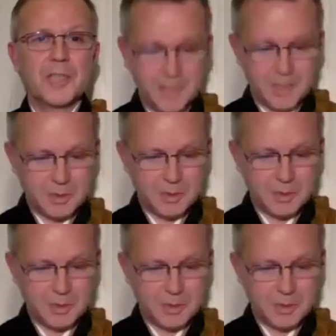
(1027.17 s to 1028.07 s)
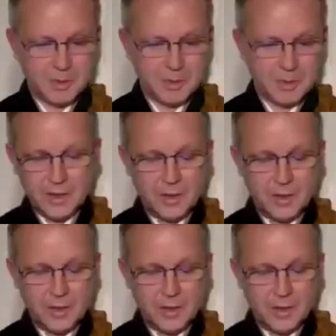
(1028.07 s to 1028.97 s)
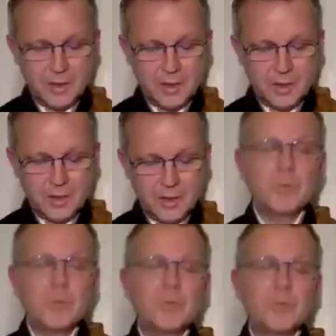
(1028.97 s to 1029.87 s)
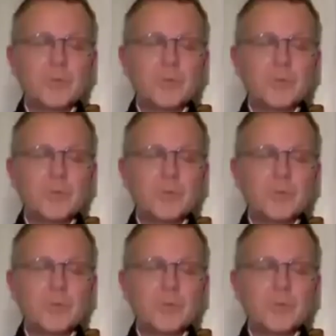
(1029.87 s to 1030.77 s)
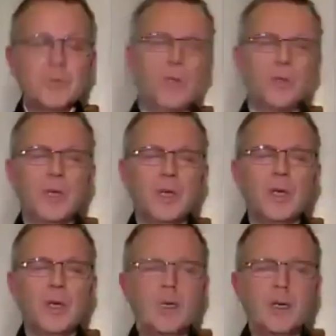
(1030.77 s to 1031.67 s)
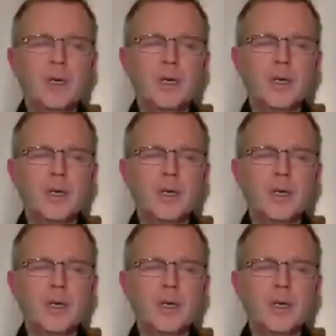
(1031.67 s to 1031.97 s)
nice and he some you know the written written words and the poem